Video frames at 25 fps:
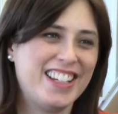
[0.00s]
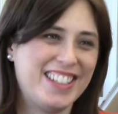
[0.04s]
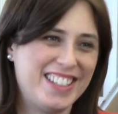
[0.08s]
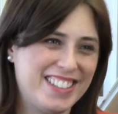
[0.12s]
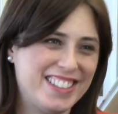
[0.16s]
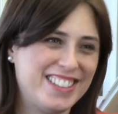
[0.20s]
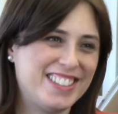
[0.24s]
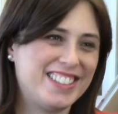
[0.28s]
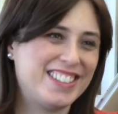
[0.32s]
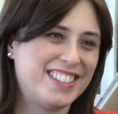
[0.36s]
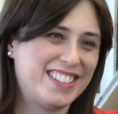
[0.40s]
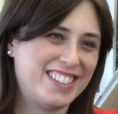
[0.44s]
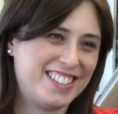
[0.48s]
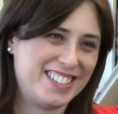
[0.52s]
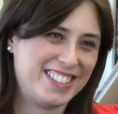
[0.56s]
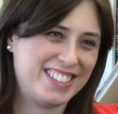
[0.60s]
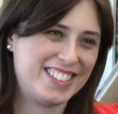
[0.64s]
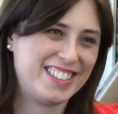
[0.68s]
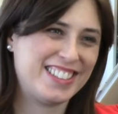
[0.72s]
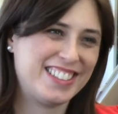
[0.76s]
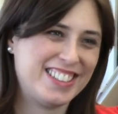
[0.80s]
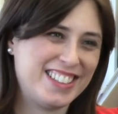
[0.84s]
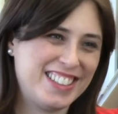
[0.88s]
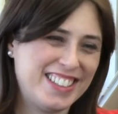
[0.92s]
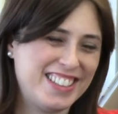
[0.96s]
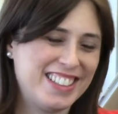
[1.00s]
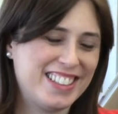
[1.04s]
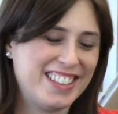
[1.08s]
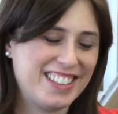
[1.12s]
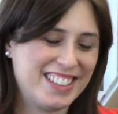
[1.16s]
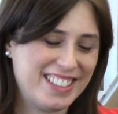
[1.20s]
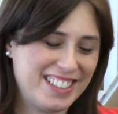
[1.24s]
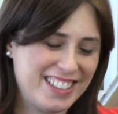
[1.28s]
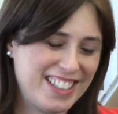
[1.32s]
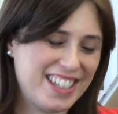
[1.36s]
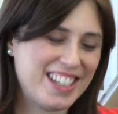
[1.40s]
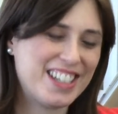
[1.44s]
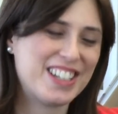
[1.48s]
You deserve it.
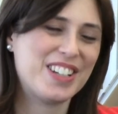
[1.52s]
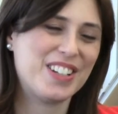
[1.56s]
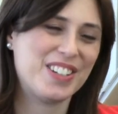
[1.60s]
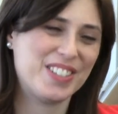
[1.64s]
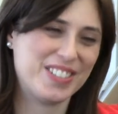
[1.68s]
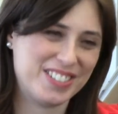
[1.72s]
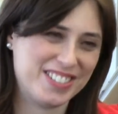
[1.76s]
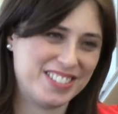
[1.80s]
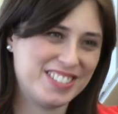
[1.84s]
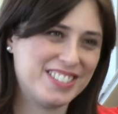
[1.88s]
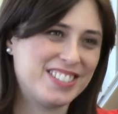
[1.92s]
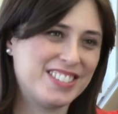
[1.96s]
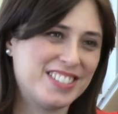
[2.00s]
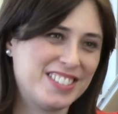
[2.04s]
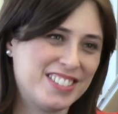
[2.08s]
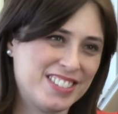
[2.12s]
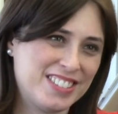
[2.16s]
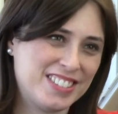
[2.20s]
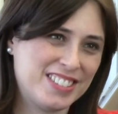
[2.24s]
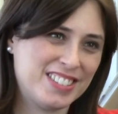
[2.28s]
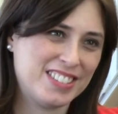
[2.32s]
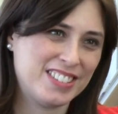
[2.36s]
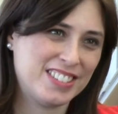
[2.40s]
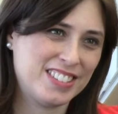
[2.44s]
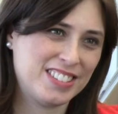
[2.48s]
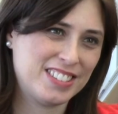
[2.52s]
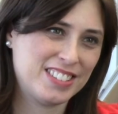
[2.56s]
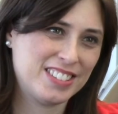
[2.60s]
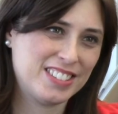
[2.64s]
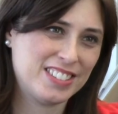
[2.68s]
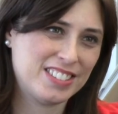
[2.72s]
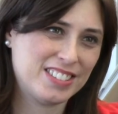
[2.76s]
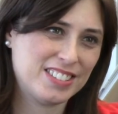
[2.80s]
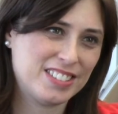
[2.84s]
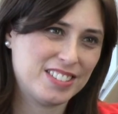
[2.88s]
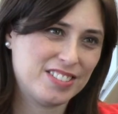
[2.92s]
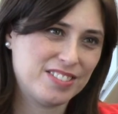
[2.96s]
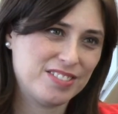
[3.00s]
You deserve it. We're inspired
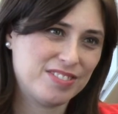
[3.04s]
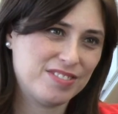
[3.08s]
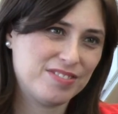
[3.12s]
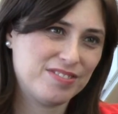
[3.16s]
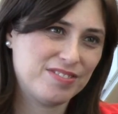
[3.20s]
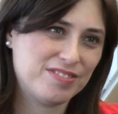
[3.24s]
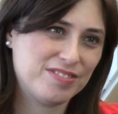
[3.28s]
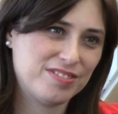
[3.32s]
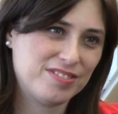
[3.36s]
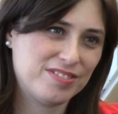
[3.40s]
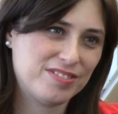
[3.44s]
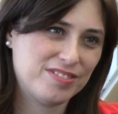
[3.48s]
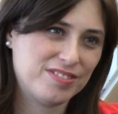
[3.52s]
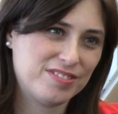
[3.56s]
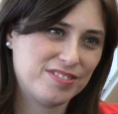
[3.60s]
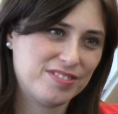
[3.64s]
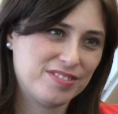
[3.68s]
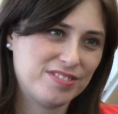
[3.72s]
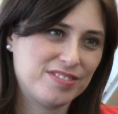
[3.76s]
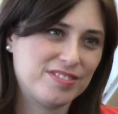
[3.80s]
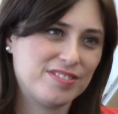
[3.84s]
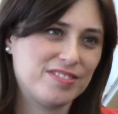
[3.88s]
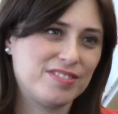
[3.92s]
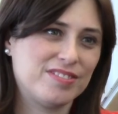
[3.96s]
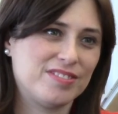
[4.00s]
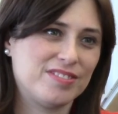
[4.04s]
by the work that you do and your